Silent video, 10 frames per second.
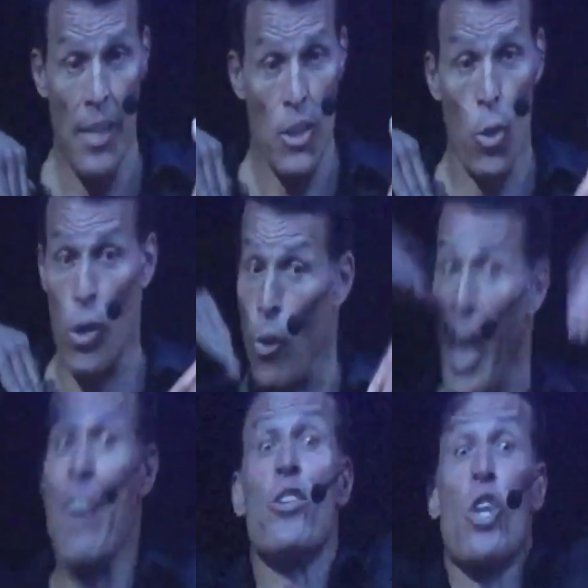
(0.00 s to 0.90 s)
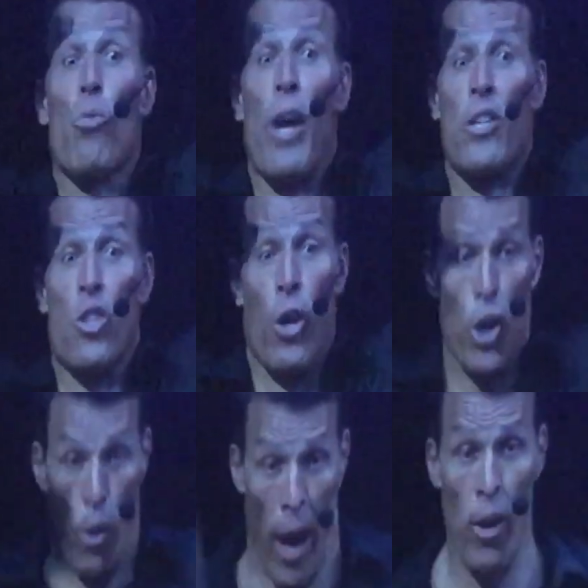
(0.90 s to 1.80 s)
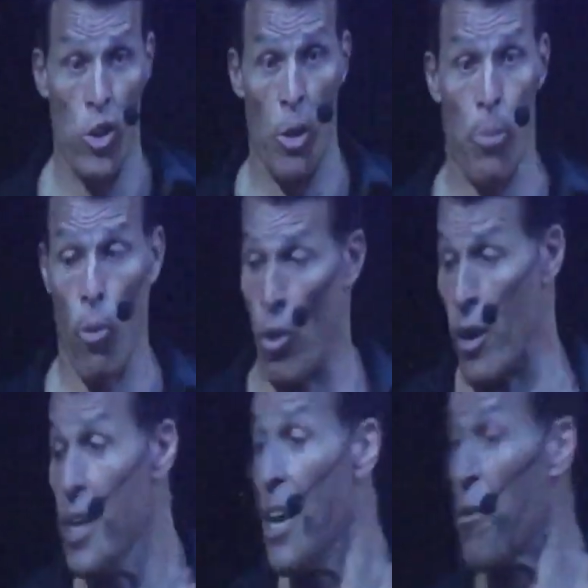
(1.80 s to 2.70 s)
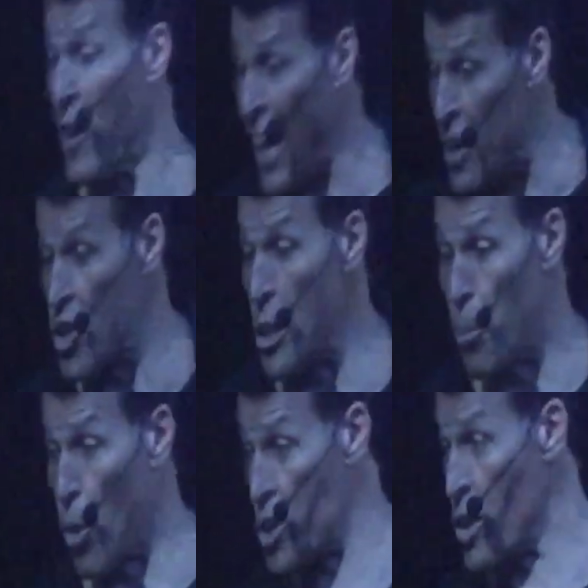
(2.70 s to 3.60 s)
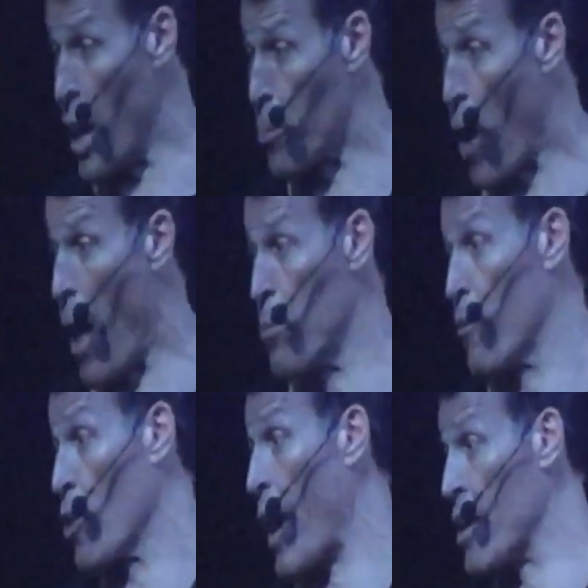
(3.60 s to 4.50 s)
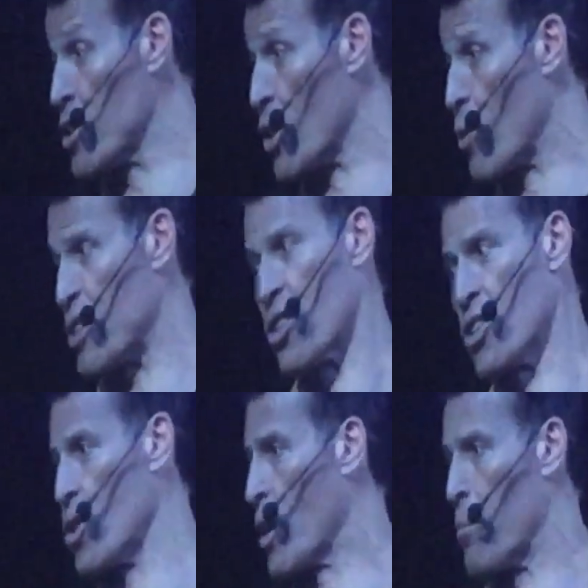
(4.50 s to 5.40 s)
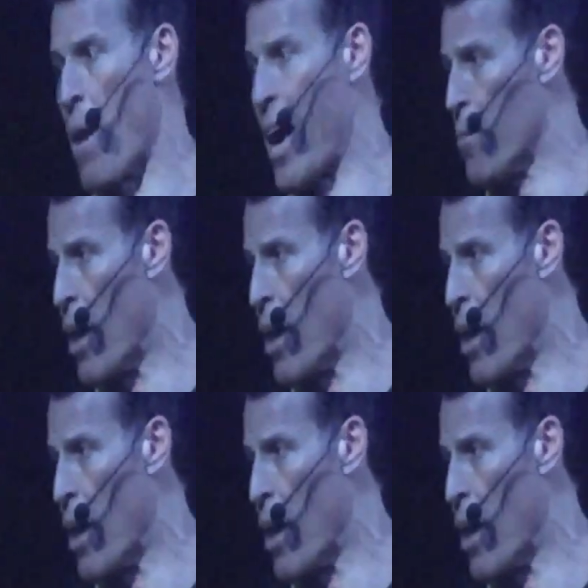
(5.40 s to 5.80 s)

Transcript: You're either energy rich or you're energy poor. Financially poor is not a problem if you're energy rich because you can make